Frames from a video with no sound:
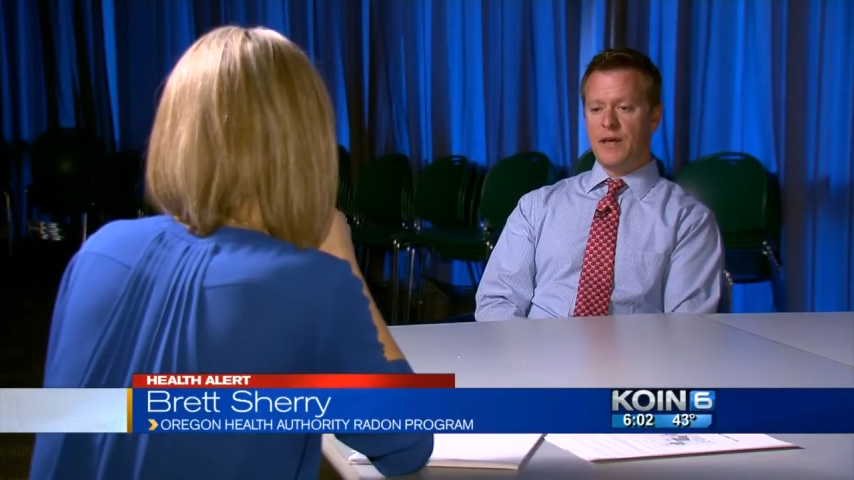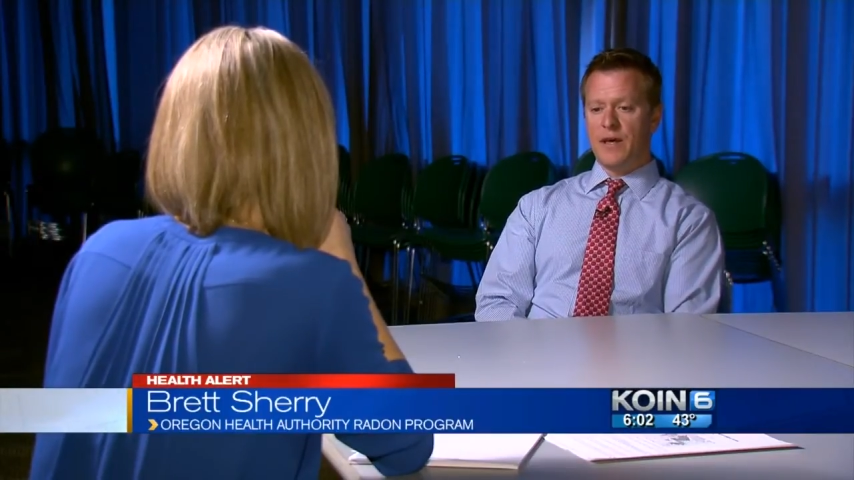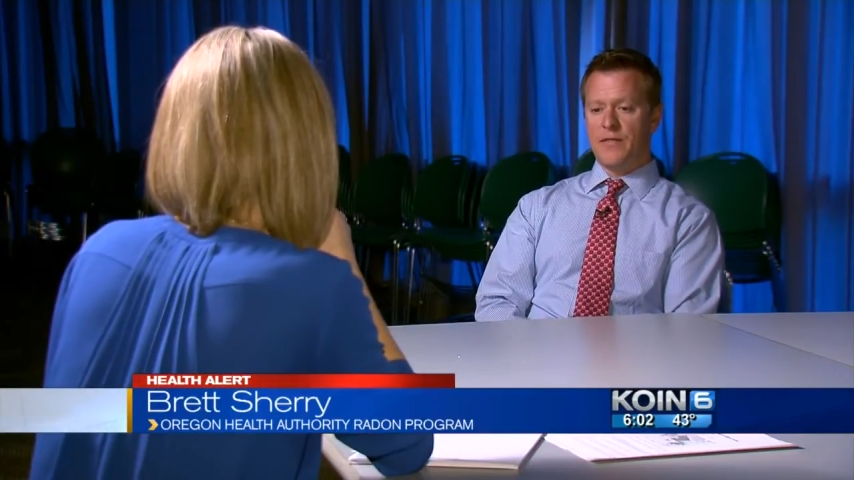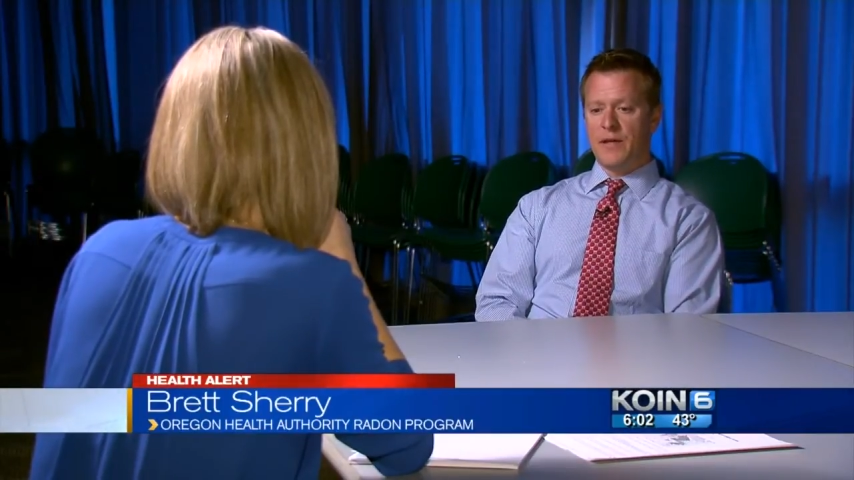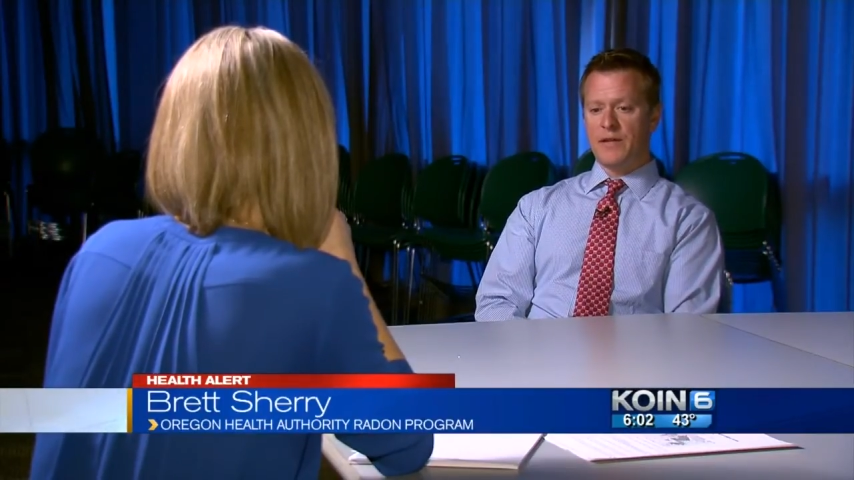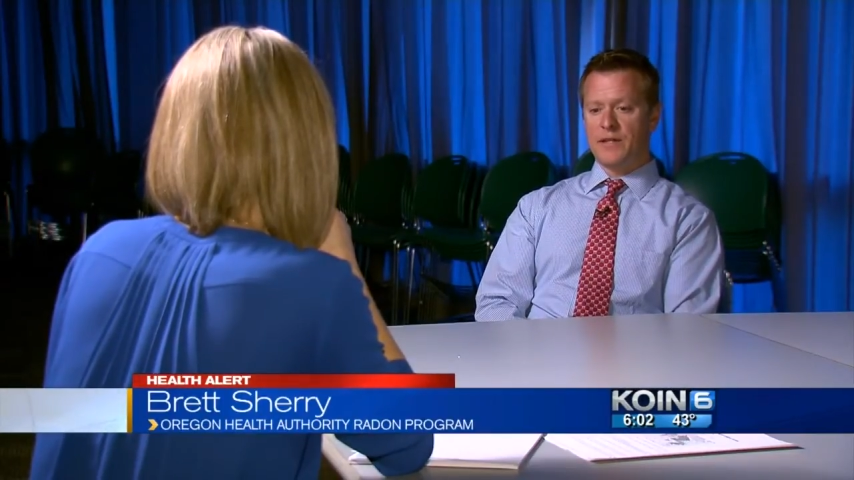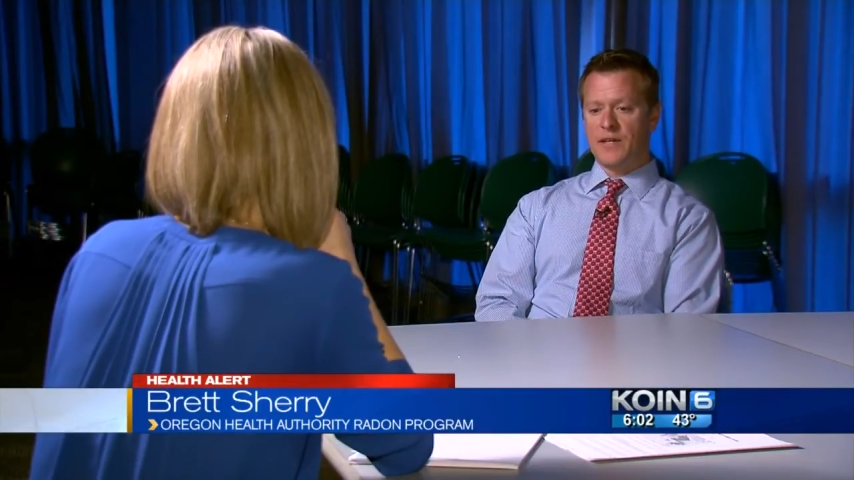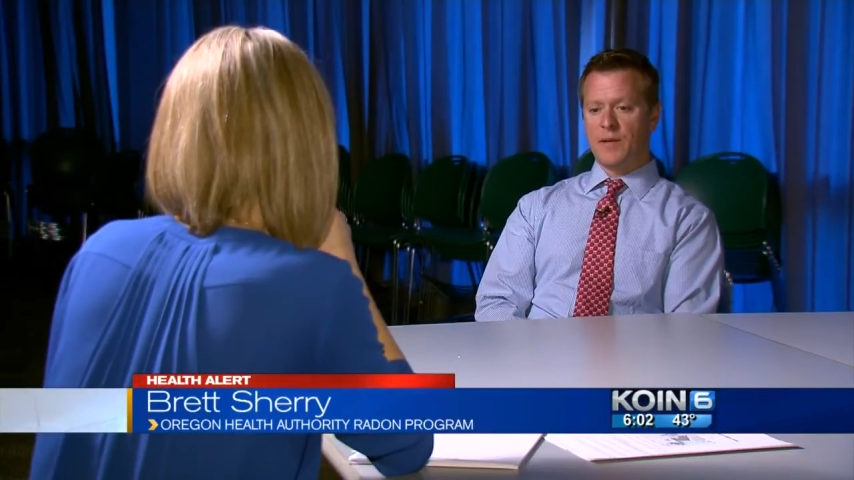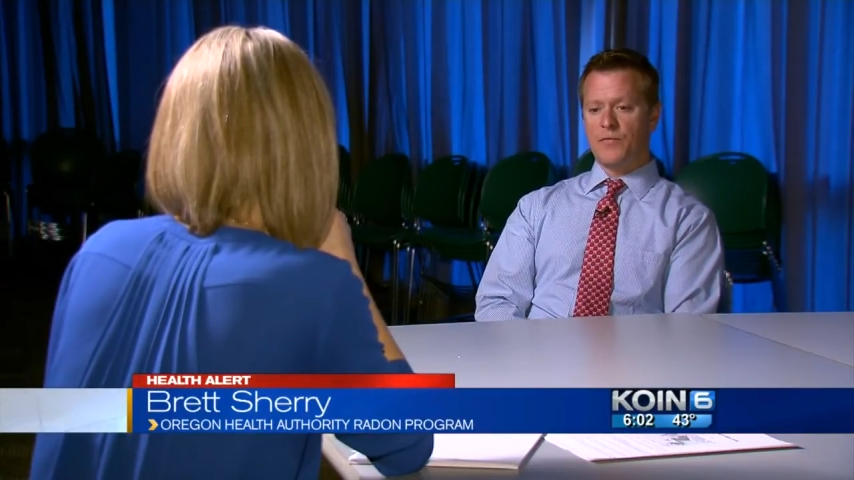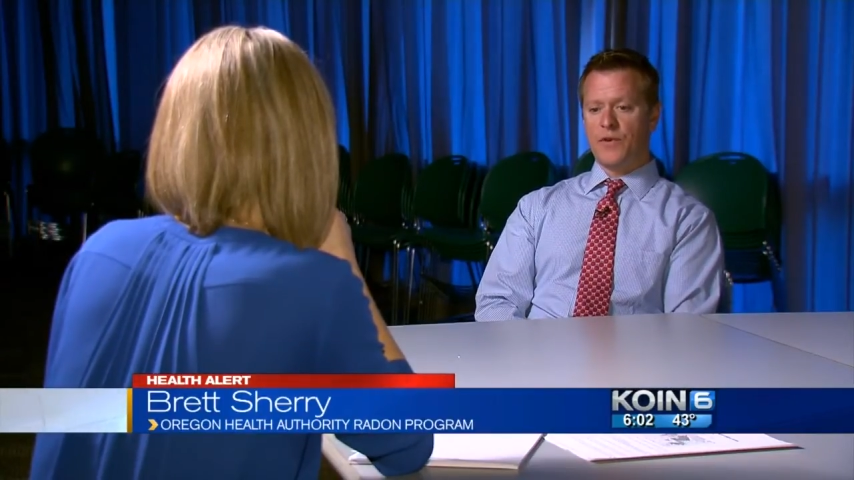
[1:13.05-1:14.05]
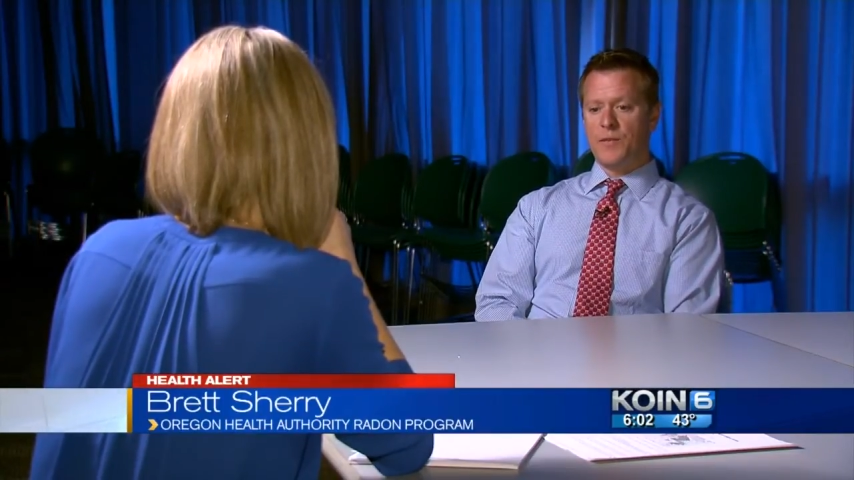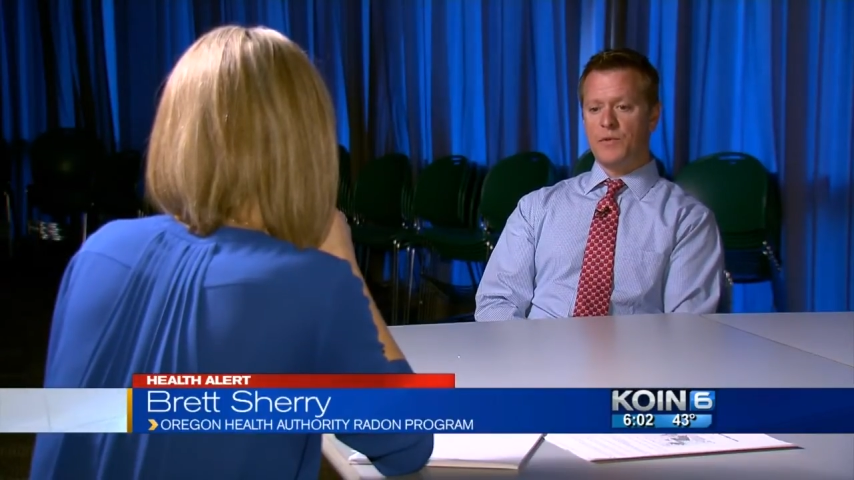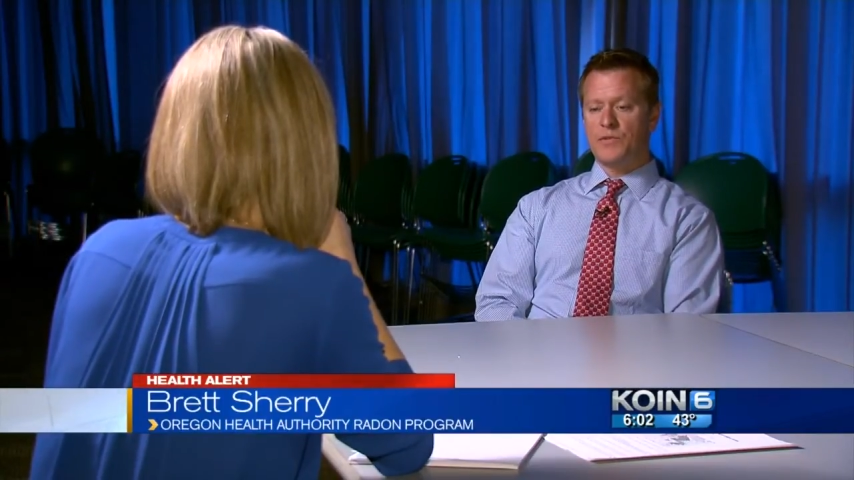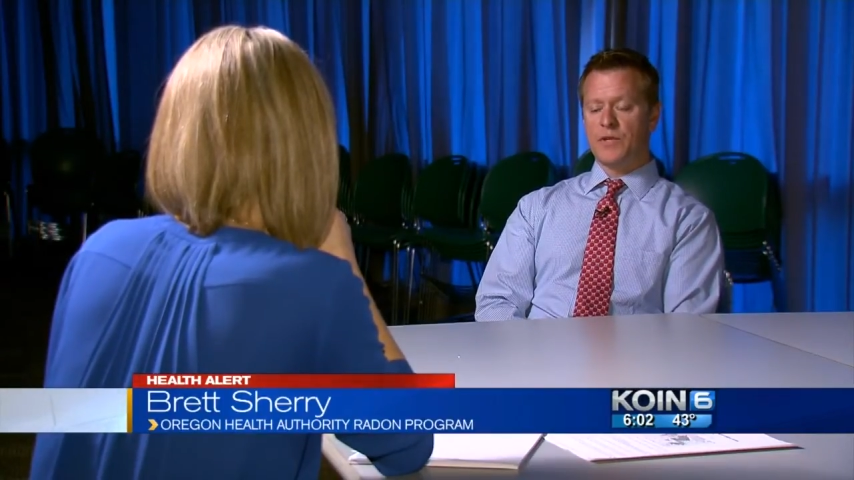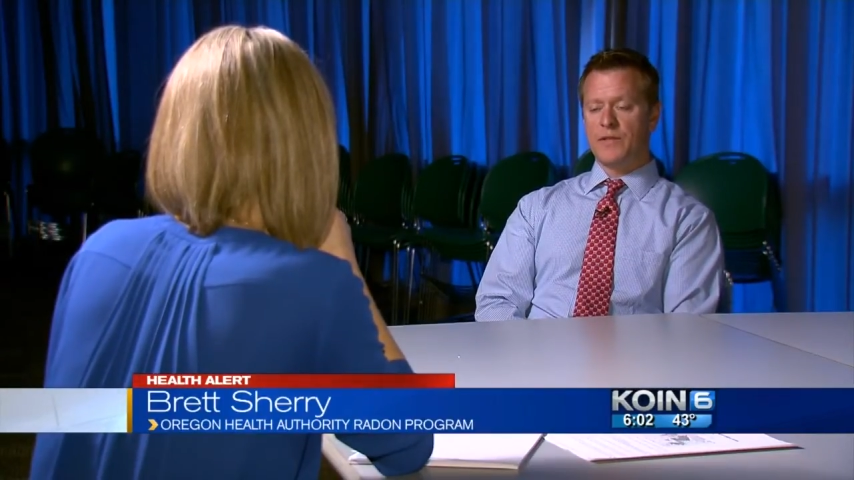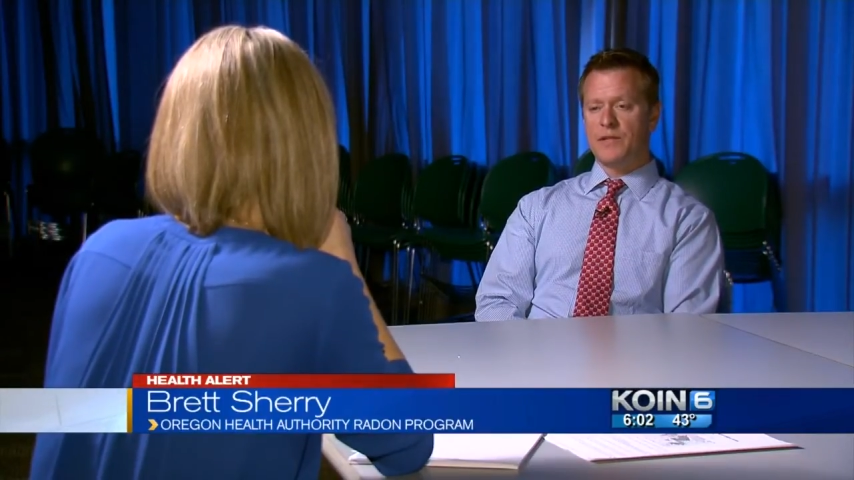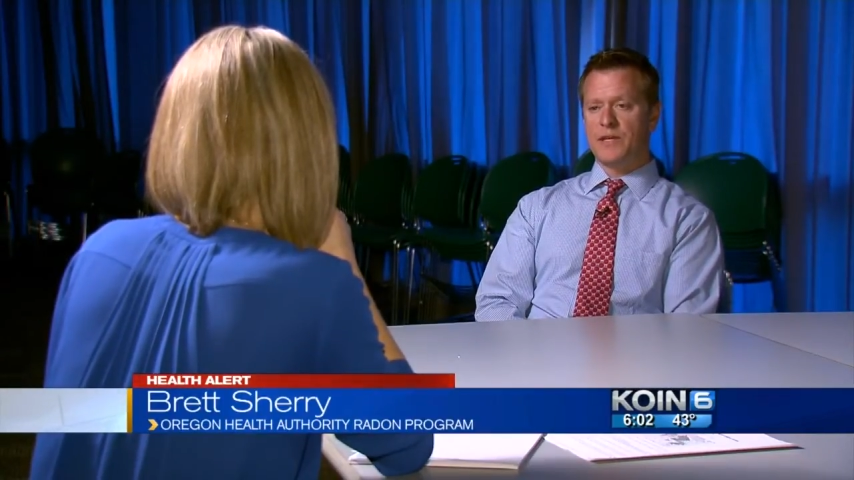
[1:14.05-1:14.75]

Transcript: At the end of that time frame, you send the